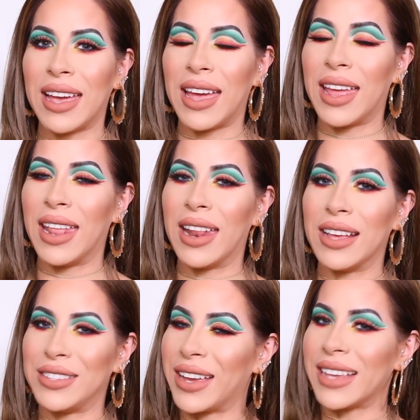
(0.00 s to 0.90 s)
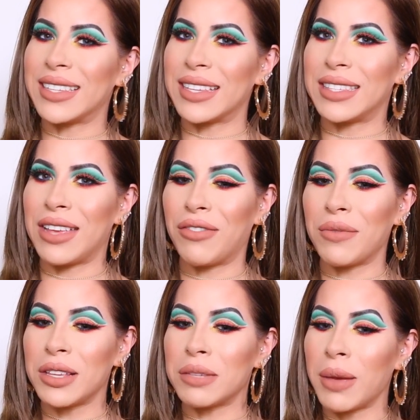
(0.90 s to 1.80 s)
and as you guys can see
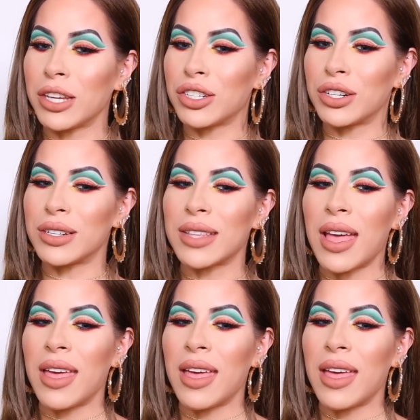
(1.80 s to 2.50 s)
from these pictures,